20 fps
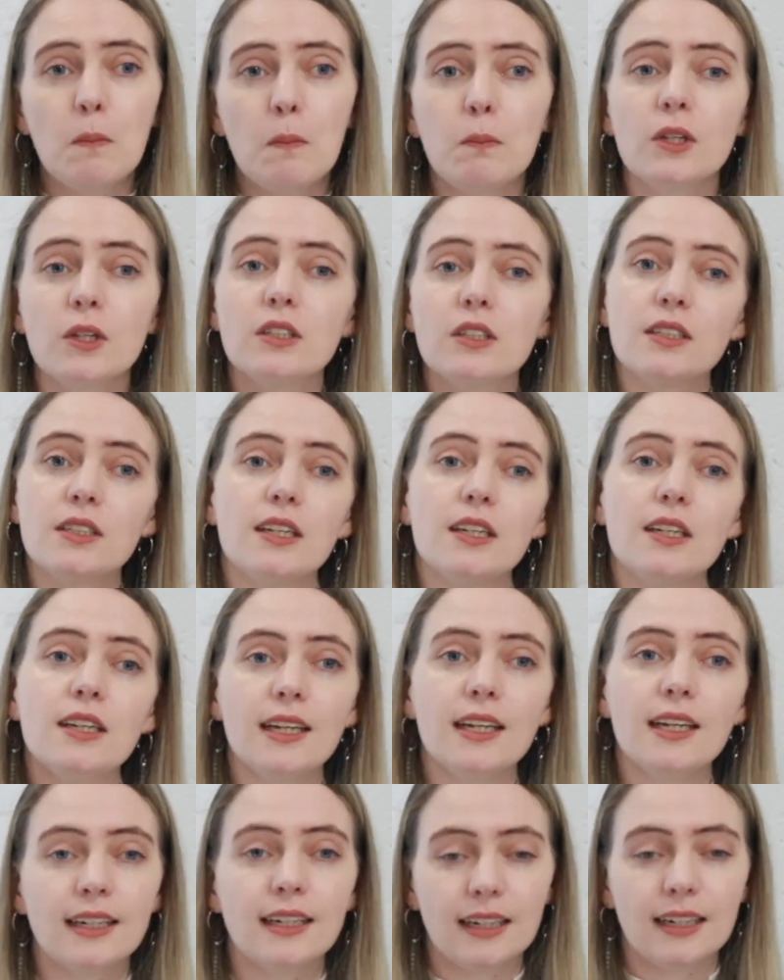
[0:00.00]
But seeing
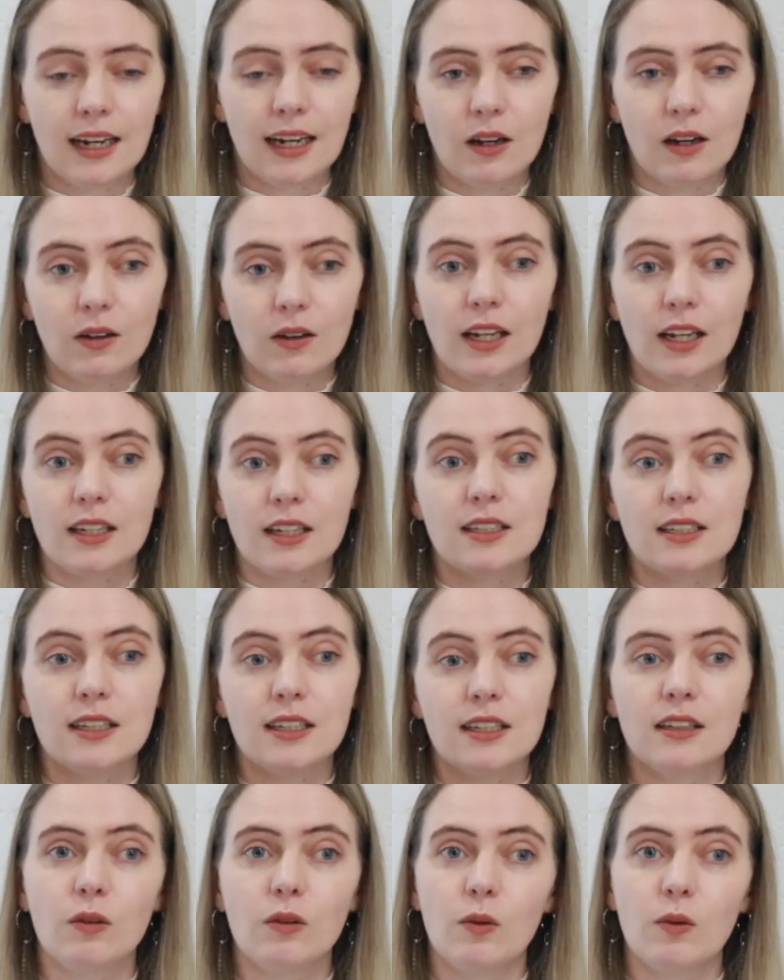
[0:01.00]
it now, like
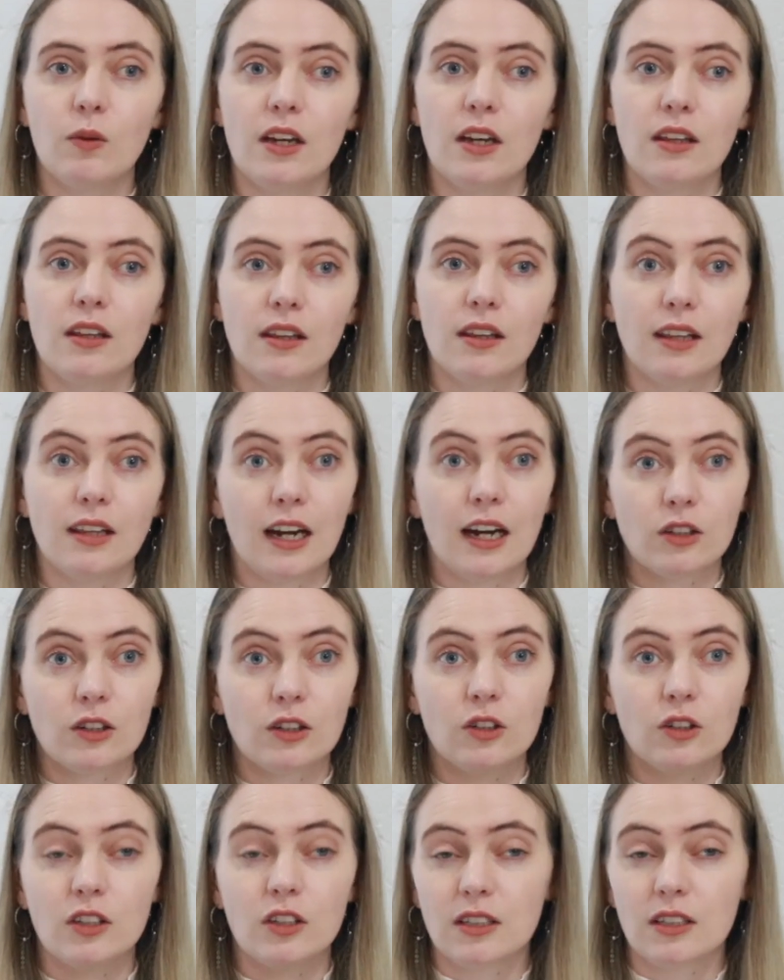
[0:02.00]
seeing the way that the
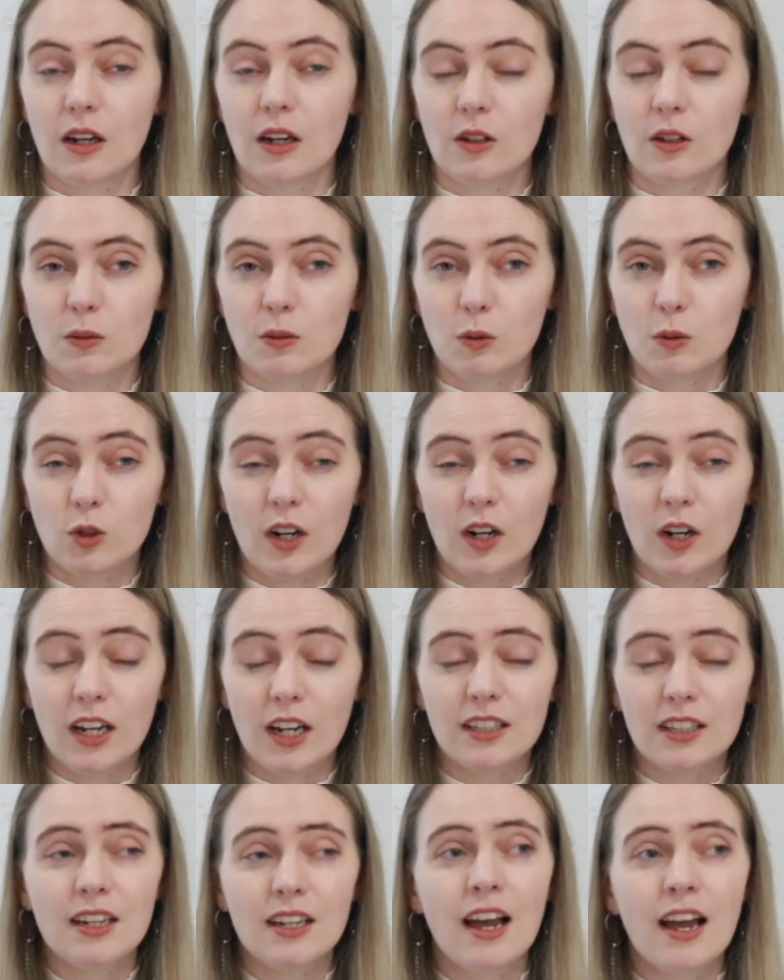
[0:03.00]
actor decided to portray
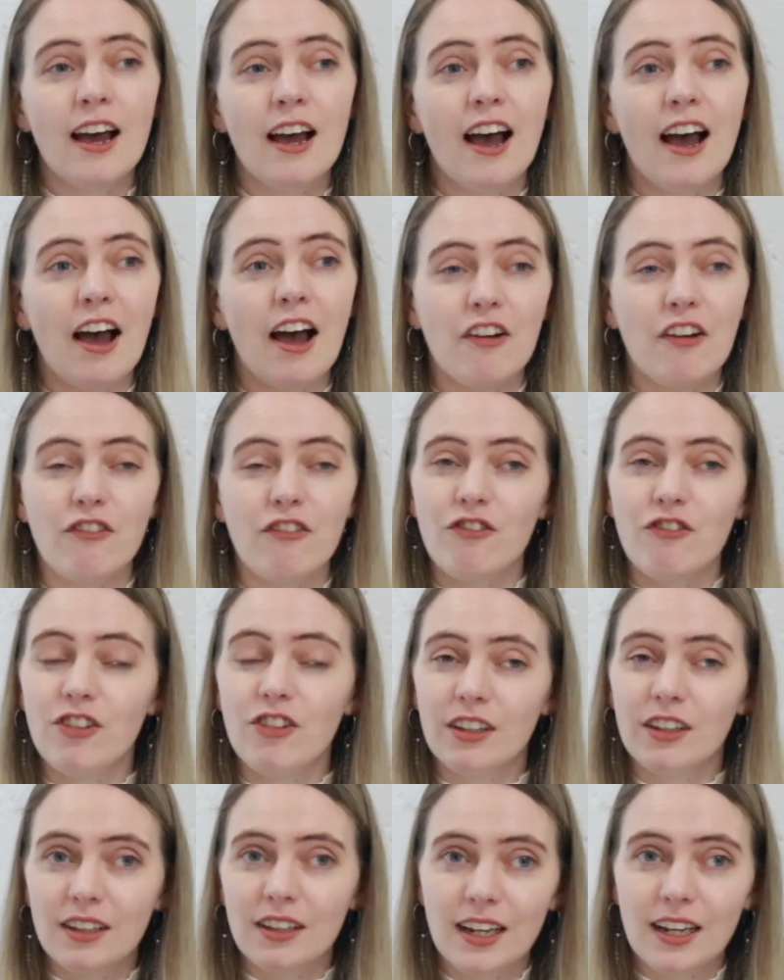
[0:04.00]
it, I
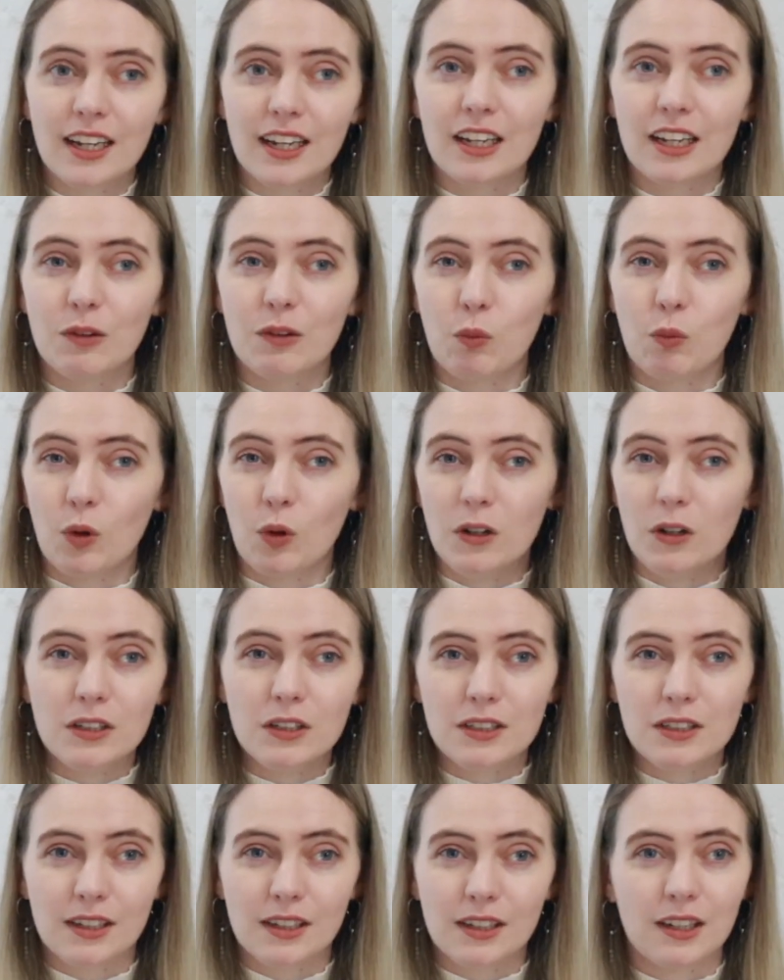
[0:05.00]
feel like it
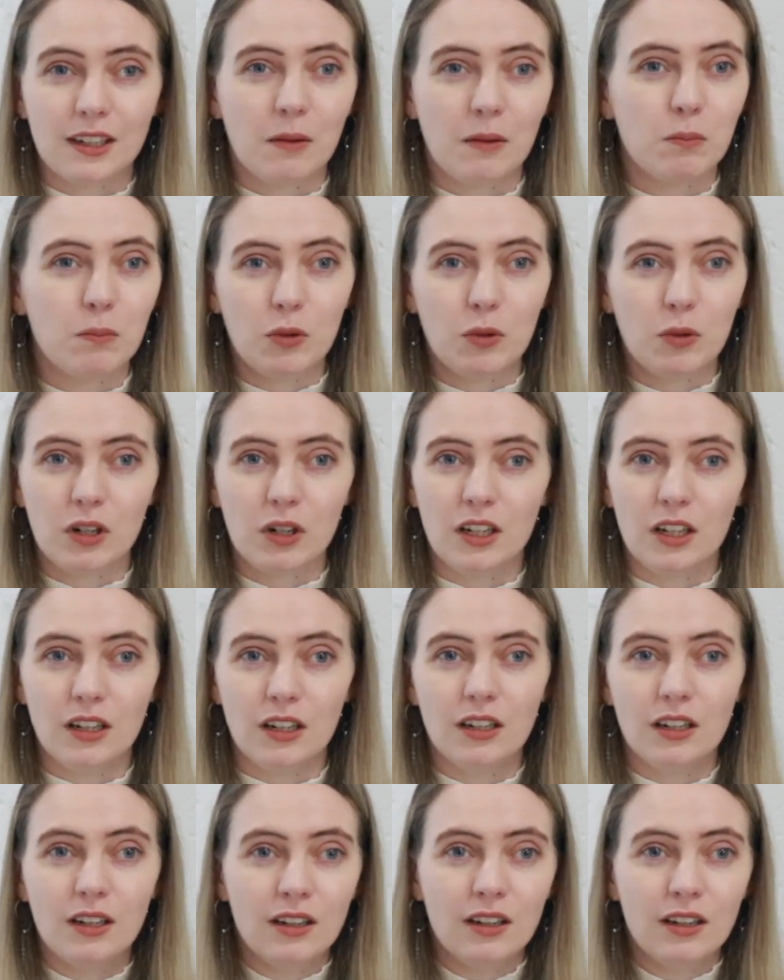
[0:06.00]
works. Like, I'm pretty